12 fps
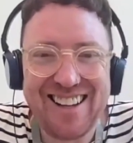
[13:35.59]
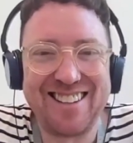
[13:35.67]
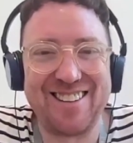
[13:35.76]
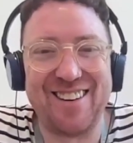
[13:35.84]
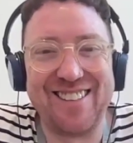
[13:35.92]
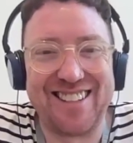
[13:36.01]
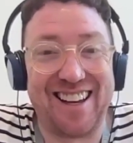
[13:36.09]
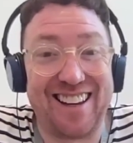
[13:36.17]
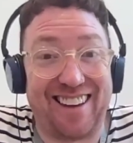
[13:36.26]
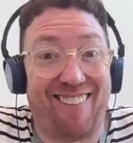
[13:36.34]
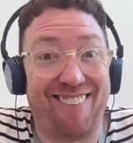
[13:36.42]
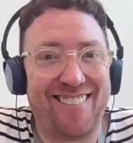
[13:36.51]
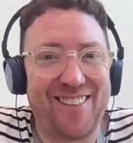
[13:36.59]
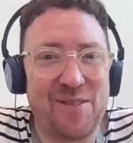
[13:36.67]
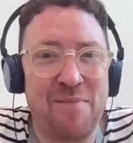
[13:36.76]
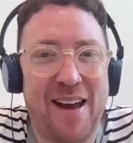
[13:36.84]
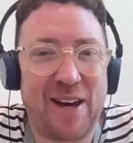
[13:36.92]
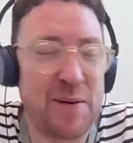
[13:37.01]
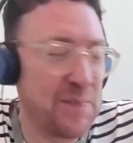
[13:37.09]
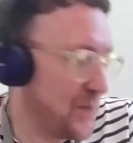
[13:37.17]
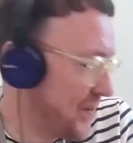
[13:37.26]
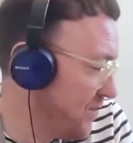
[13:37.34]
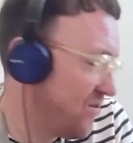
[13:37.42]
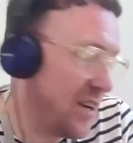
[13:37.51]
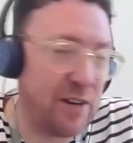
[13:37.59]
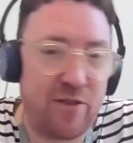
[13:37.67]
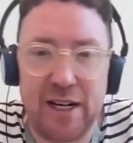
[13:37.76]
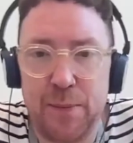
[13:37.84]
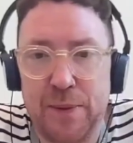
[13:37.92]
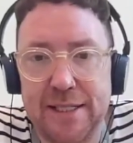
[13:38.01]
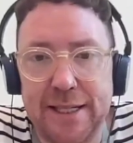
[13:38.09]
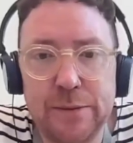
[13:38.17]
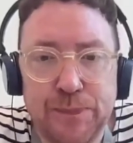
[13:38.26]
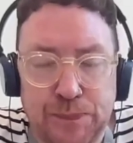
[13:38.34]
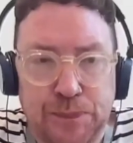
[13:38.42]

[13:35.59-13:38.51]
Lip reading: So it was like mega, really, really busy.